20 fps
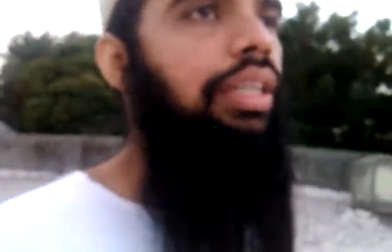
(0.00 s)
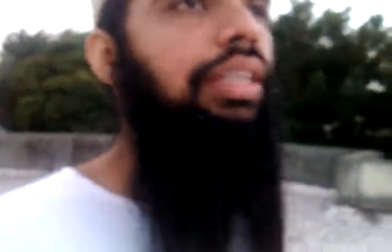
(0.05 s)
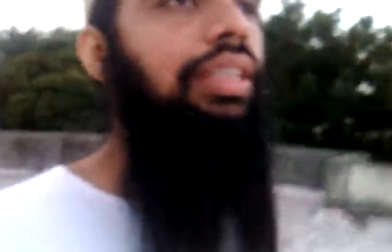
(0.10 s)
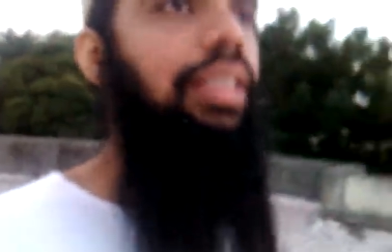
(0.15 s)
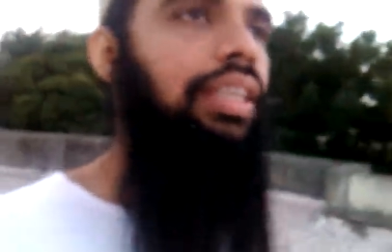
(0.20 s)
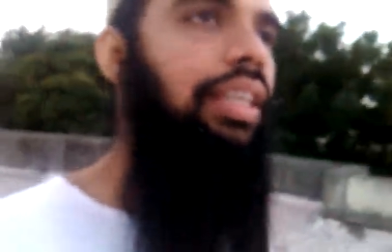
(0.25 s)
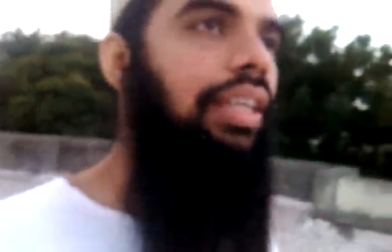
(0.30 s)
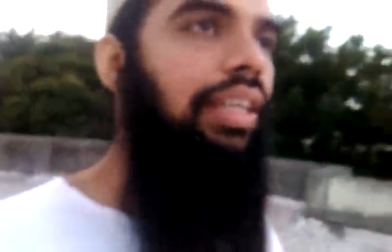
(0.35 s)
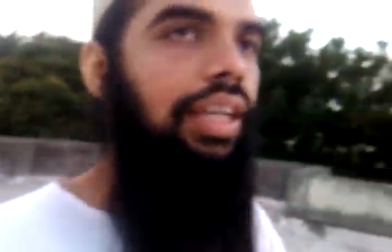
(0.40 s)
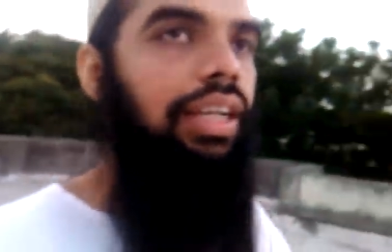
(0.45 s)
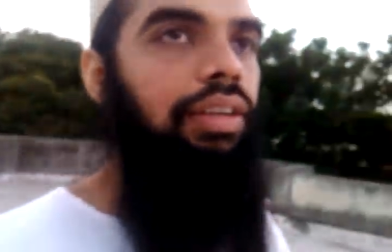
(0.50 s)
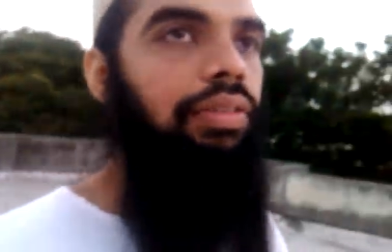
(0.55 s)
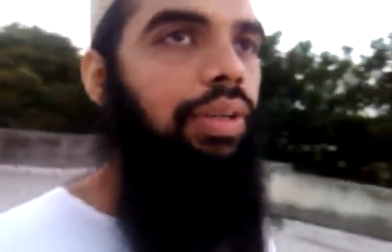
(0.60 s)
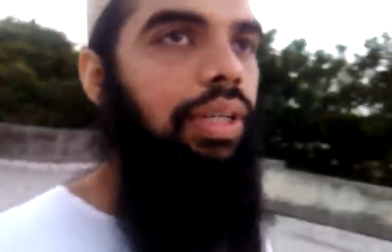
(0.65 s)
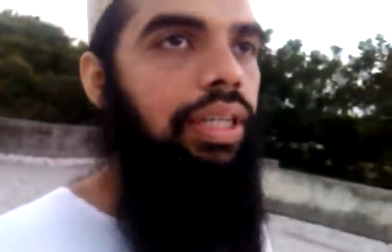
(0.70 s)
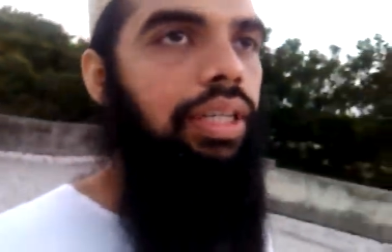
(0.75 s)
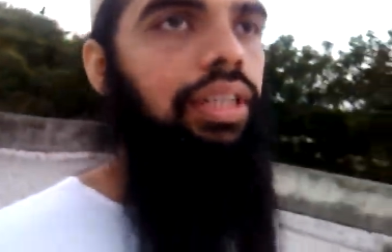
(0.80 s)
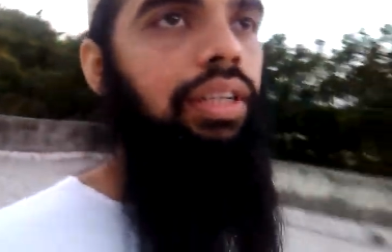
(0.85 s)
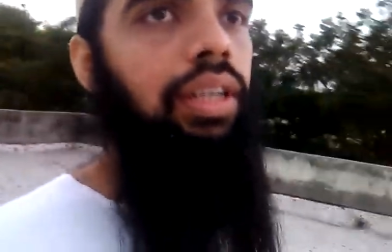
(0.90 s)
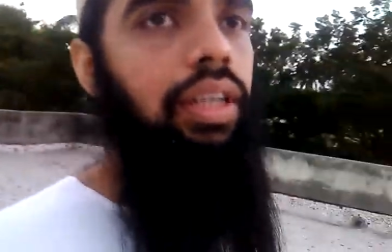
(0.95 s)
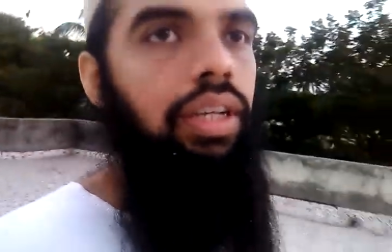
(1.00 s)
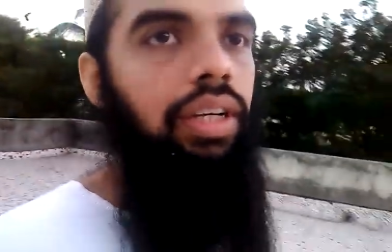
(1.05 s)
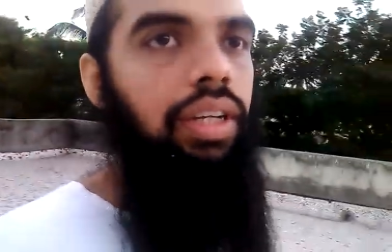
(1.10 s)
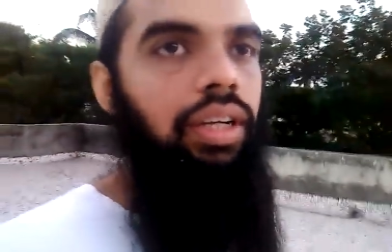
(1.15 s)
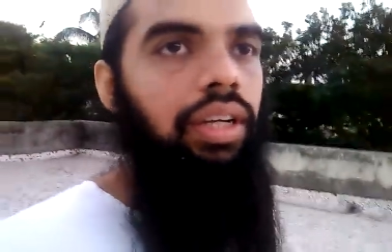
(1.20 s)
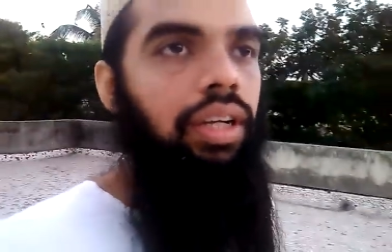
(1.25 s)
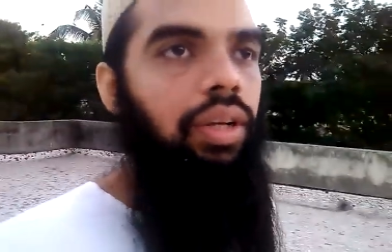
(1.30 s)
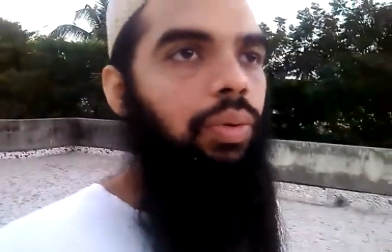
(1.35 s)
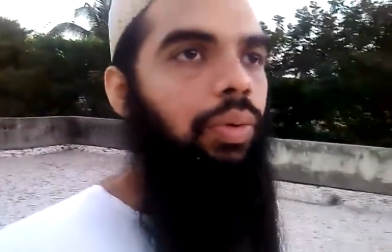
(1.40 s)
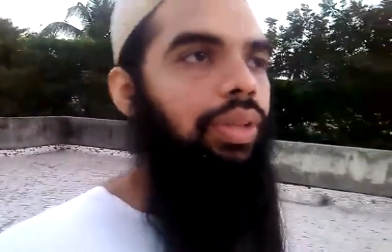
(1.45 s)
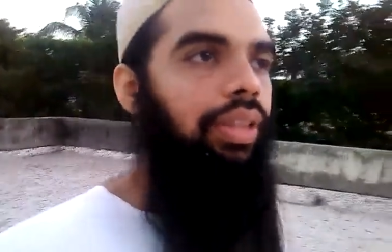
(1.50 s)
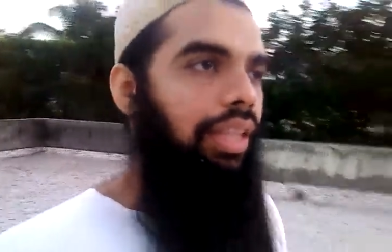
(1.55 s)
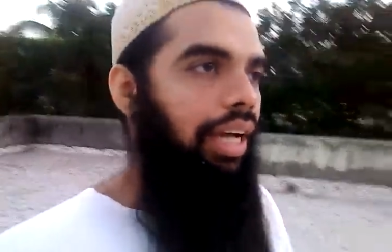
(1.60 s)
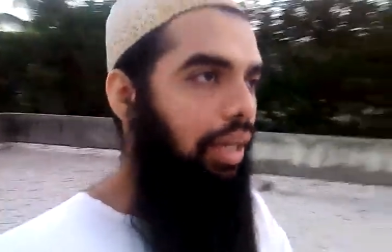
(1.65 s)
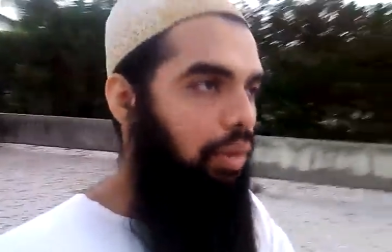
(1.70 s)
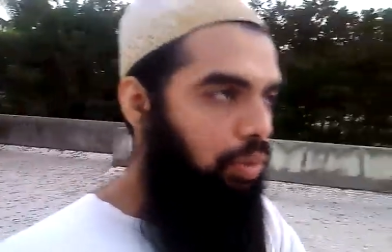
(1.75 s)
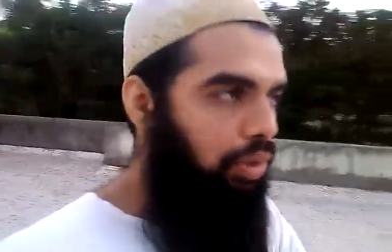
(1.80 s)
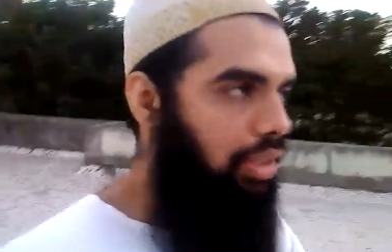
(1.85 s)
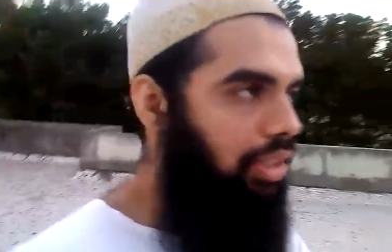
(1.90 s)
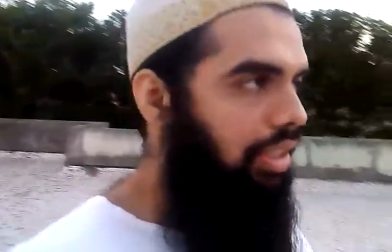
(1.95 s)
is irrelevant when
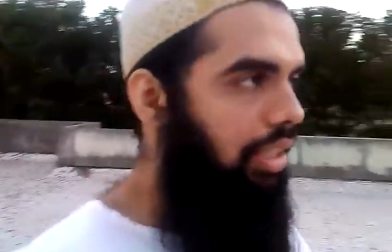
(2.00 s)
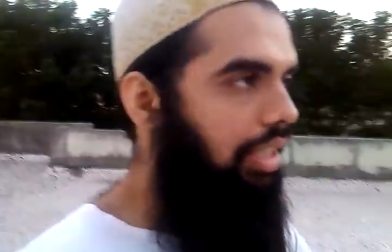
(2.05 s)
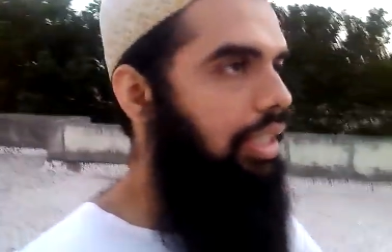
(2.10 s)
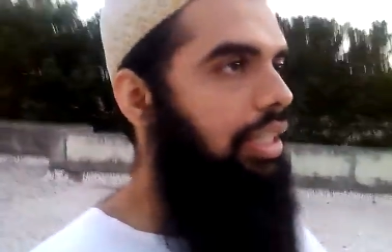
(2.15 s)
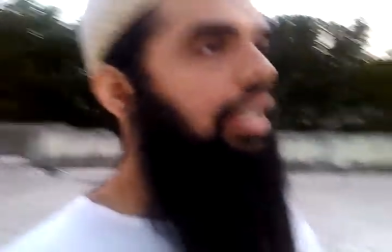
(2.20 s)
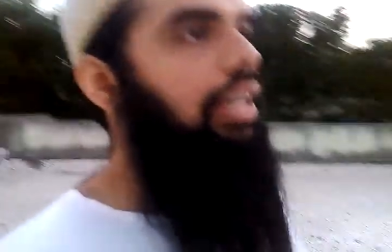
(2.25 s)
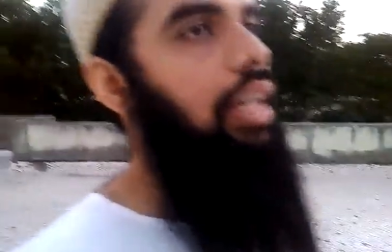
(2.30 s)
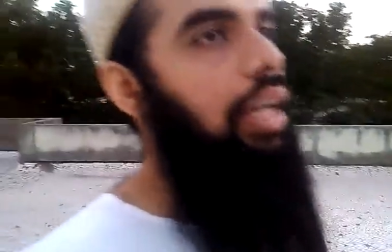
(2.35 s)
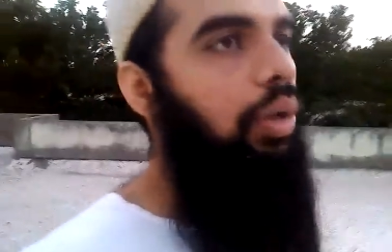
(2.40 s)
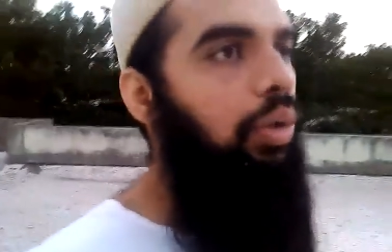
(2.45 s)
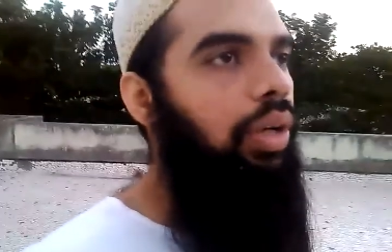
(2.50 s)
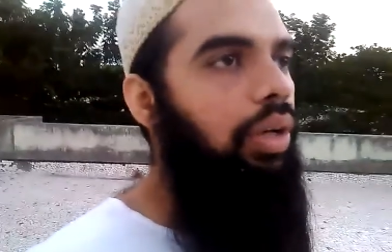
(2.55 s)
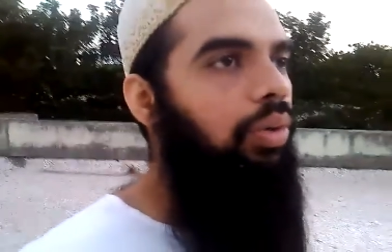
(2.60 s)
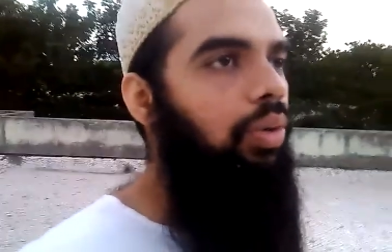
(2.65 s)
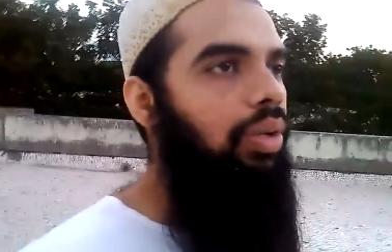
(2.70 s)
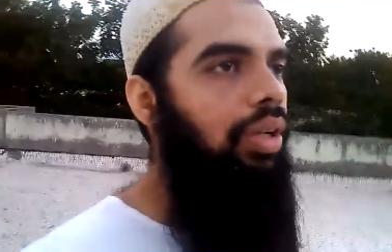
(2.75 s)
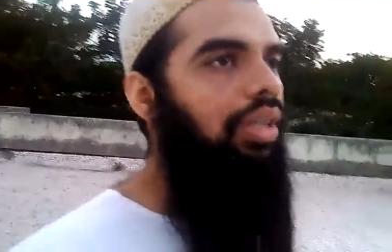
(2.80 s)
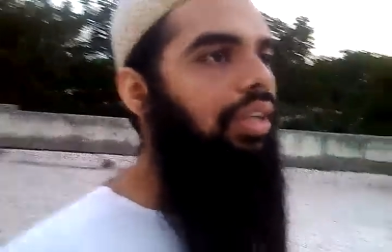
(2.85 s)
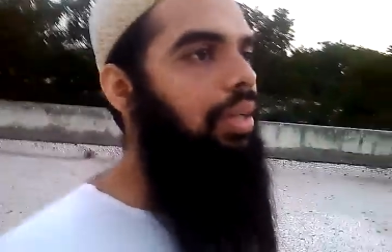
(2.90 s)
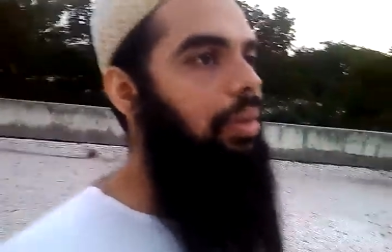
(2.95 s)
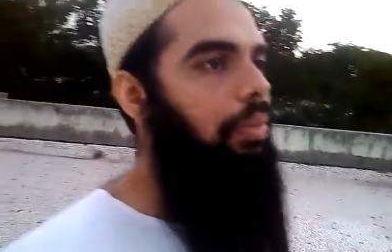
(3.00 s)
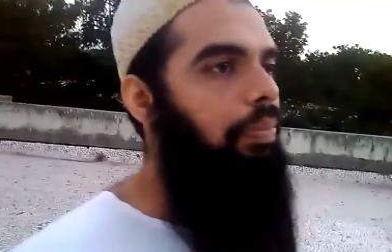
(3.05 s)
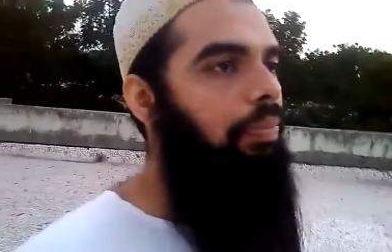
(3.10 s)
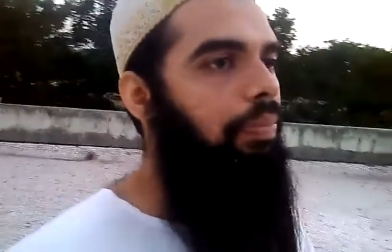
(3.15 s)
that was the thing that I would have to learn.